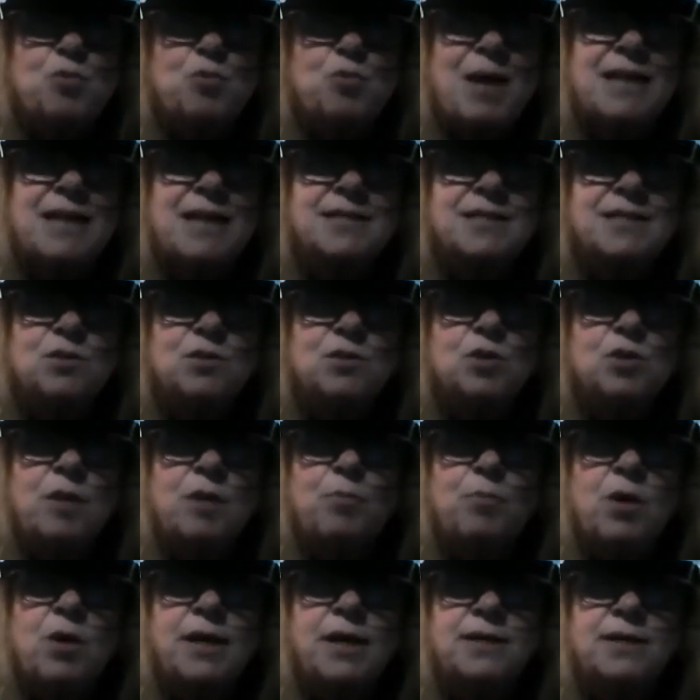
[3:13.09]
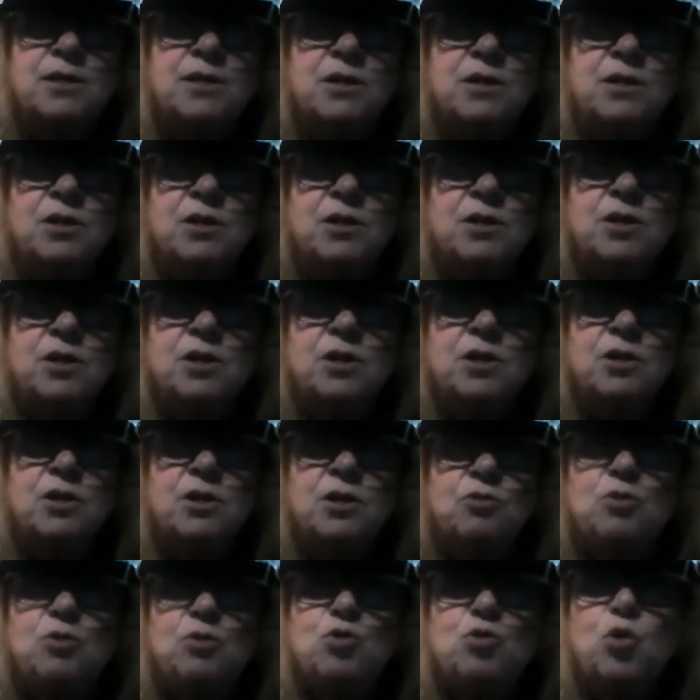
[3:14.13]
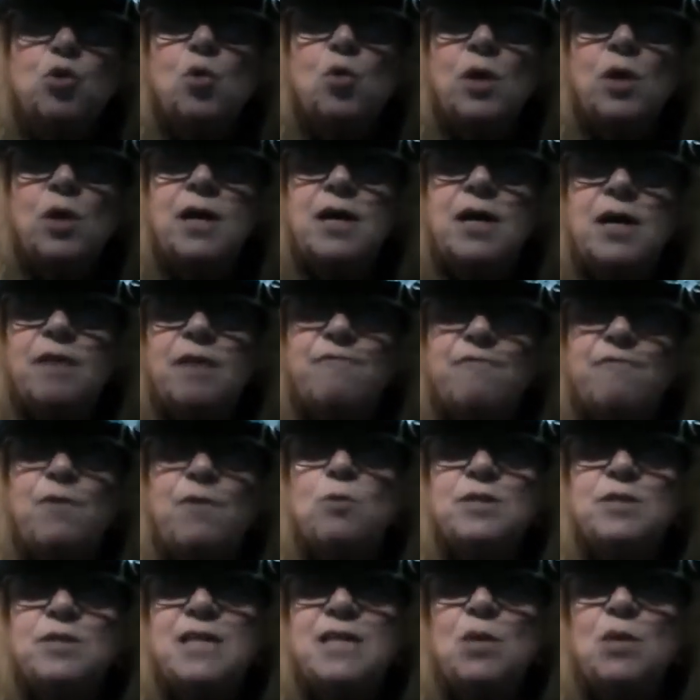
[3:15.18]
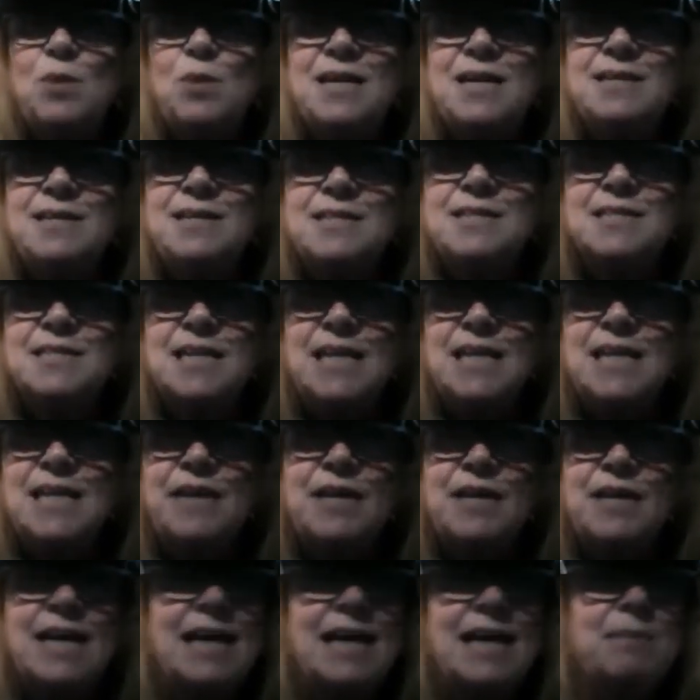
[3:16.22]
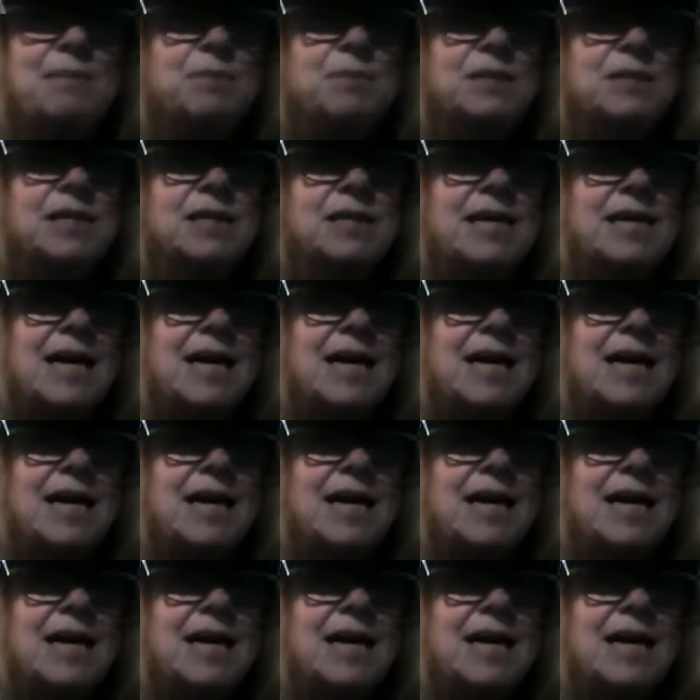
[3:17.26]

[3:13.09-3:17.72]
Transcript: bats stood upright, grew taller and folded their wings into leather capes